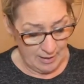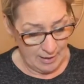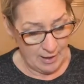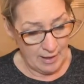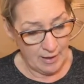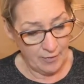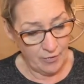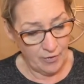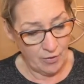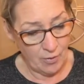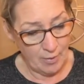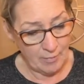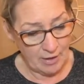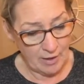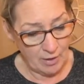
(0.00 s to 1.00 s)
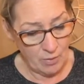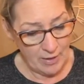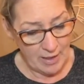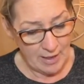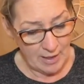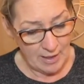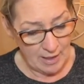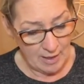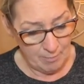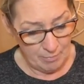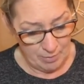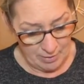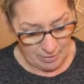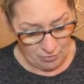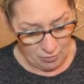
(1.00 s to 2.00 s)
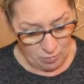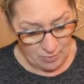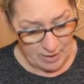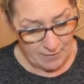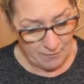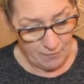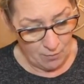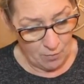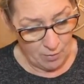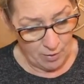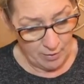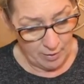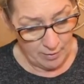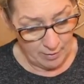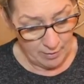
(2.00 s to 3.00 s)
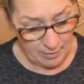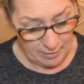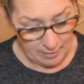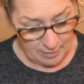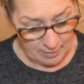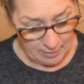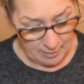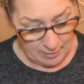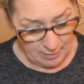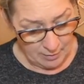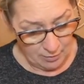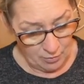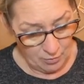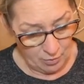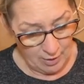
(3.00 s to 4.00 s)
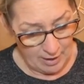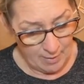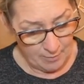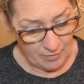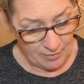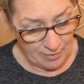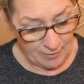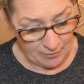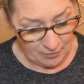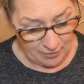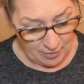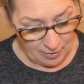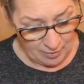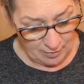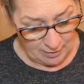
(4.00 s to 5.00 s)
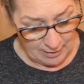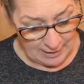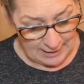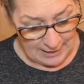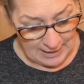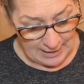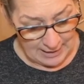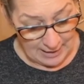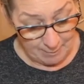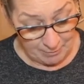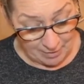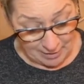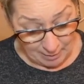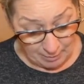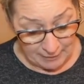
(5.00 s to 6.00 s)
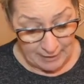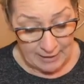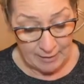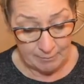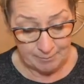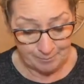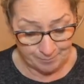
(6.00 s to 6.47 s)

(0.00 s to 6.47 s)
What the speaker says: And so I'm going to go ahead and put 24 grams of salt. Again, I'm doubling.